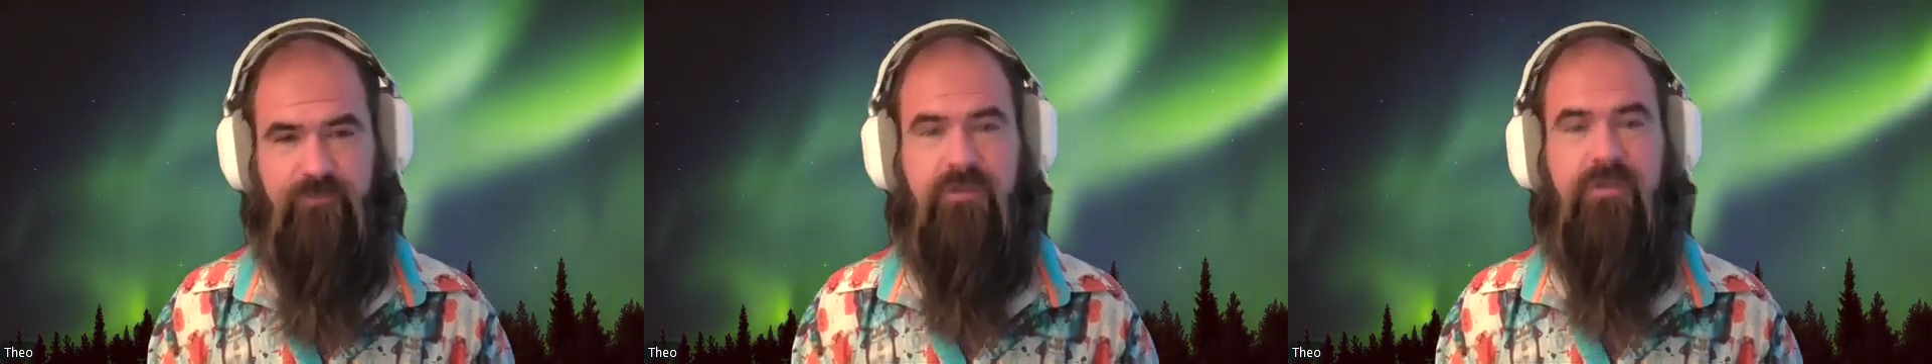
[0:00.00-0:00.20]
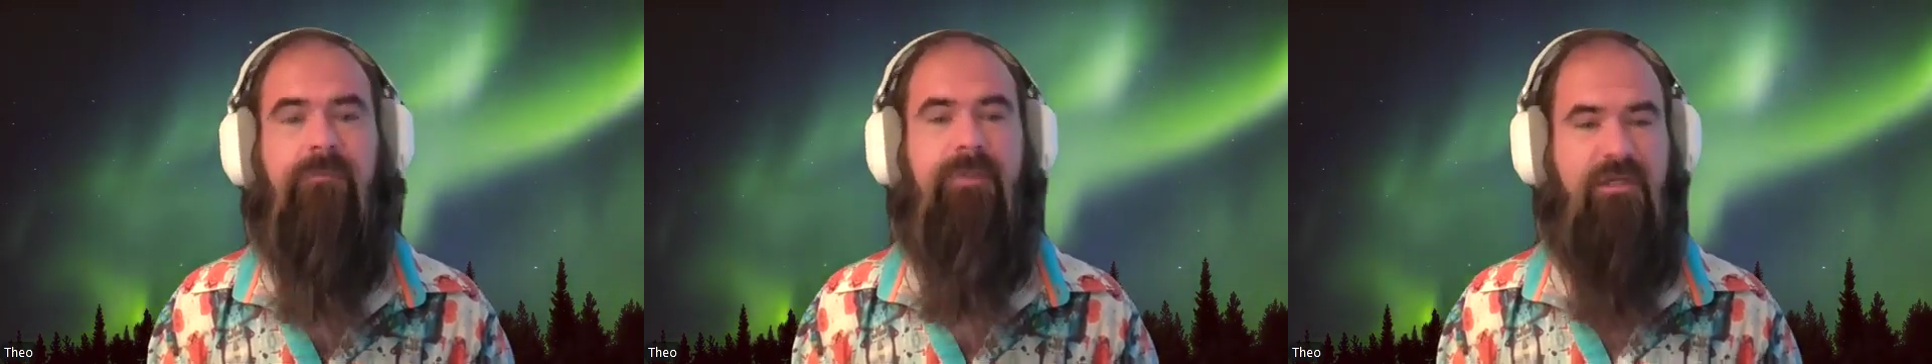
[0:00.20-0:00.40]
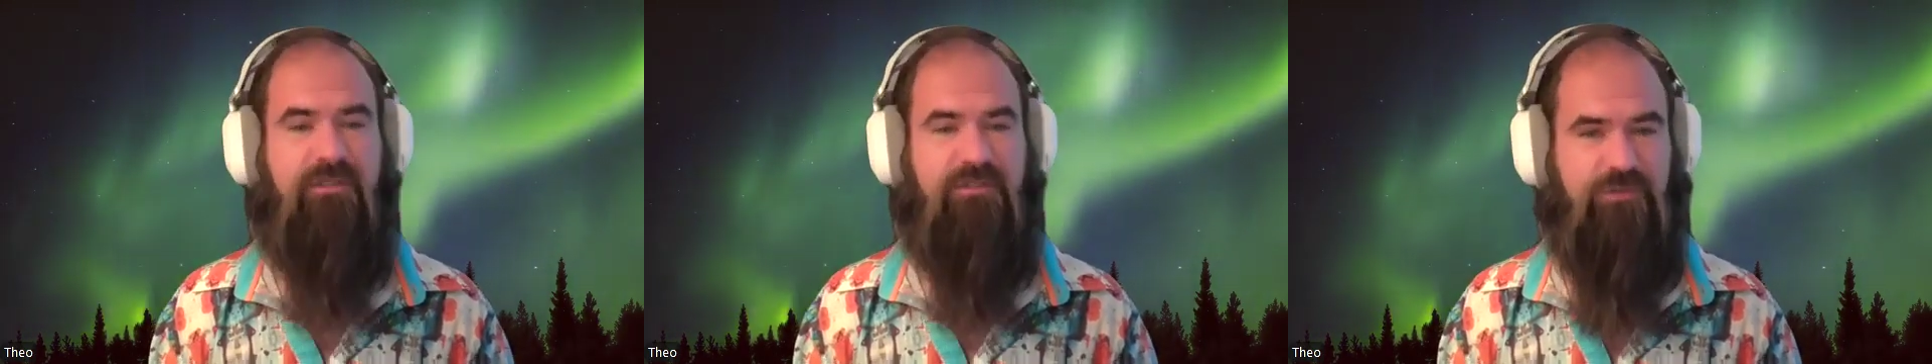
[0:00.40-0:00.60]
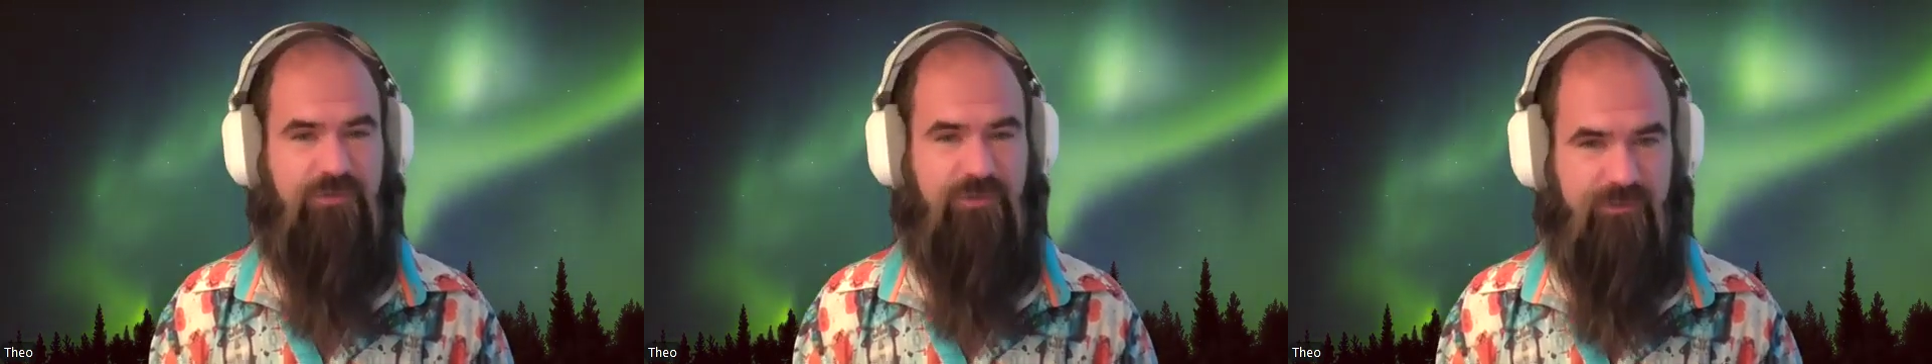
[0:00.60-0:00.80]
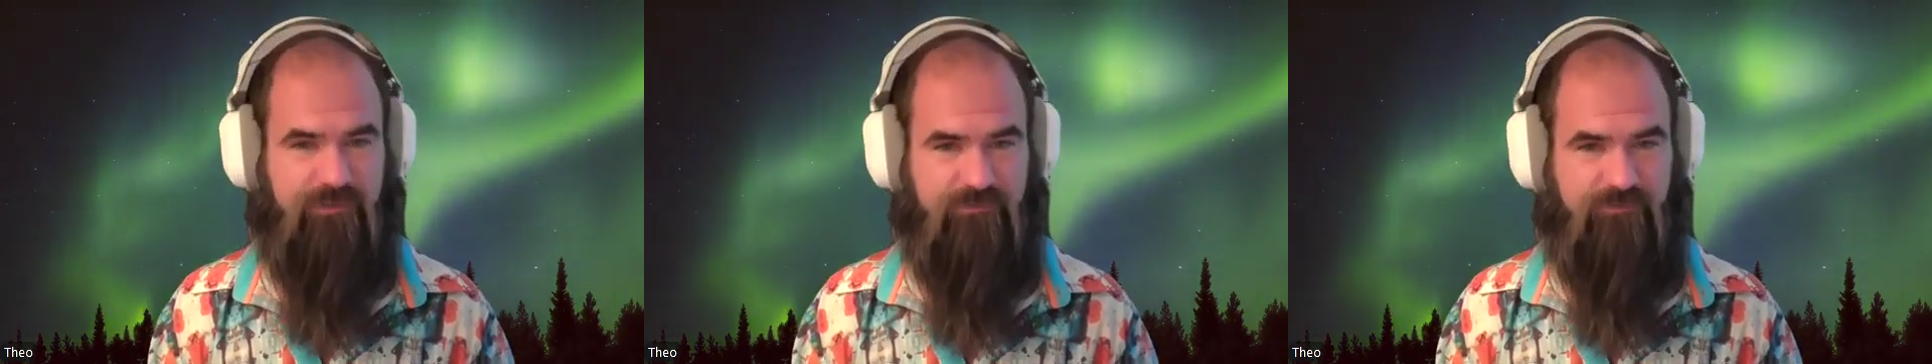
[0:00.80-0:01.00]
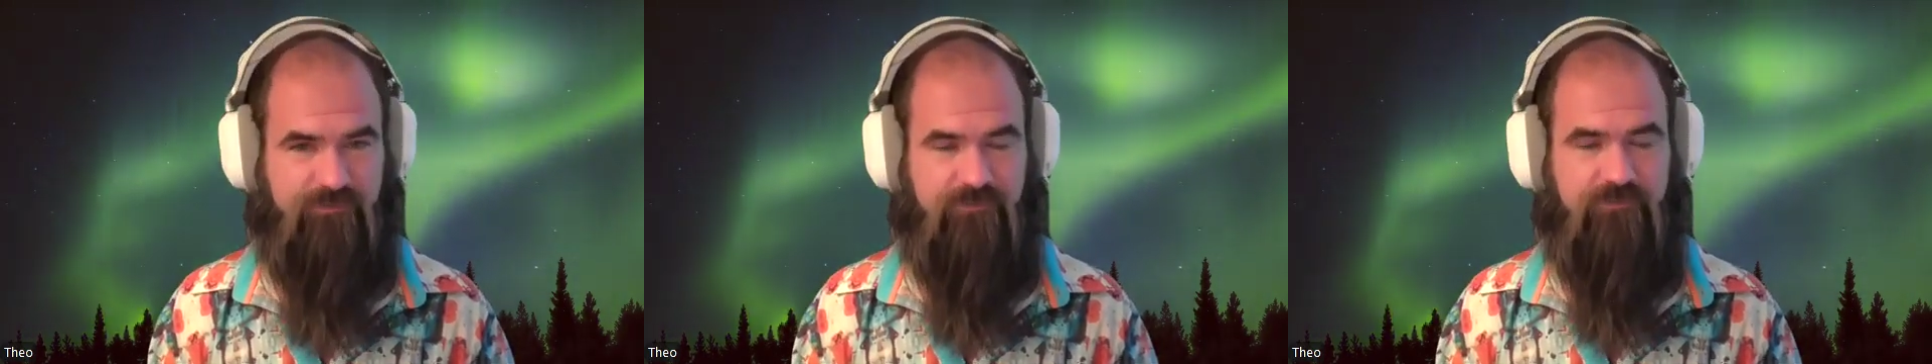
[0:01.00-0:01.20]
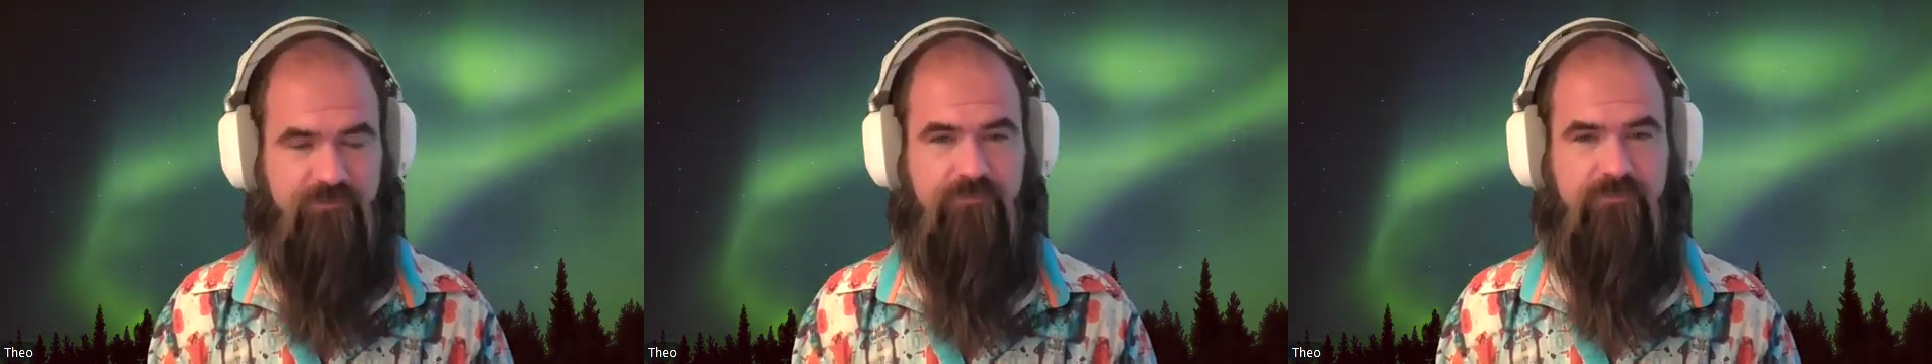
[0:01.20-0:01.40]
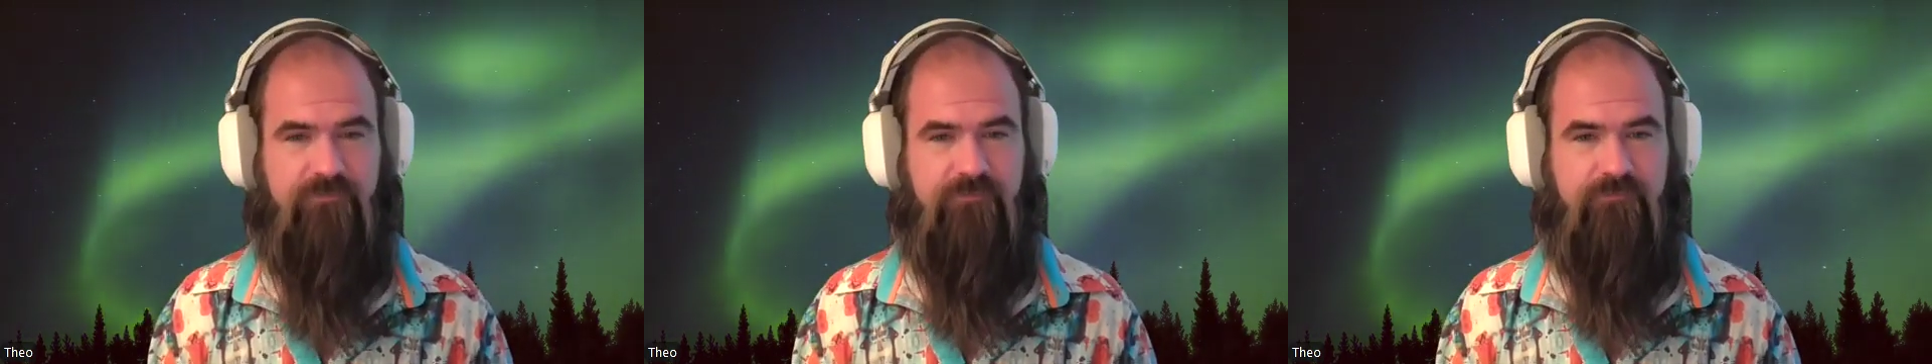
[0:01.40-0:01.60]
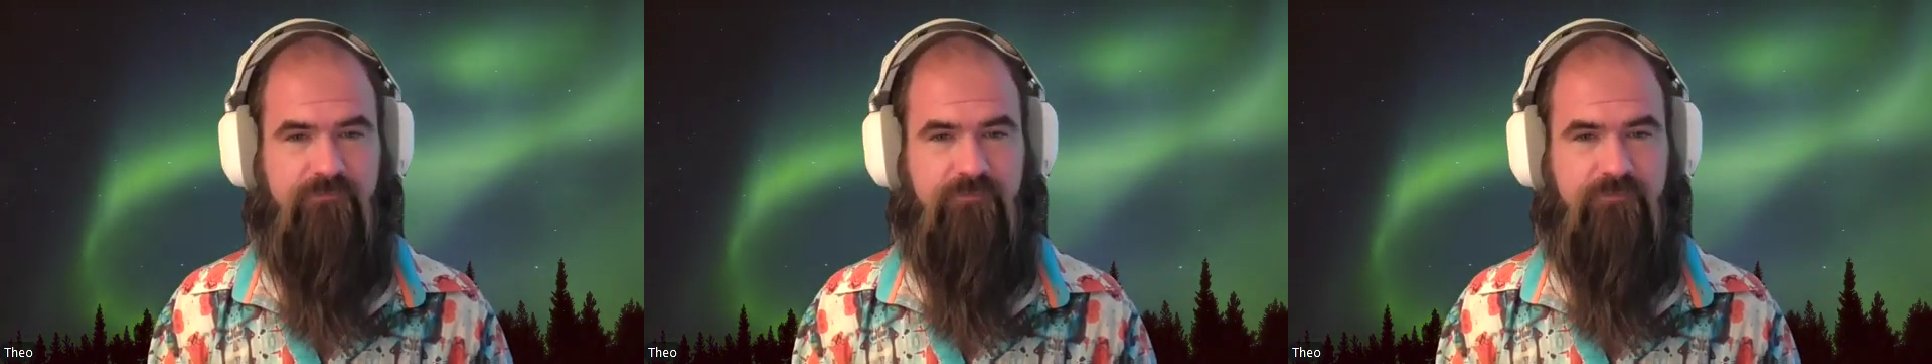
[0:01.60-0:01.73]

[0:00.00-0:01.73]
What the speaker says: come back to your innocence,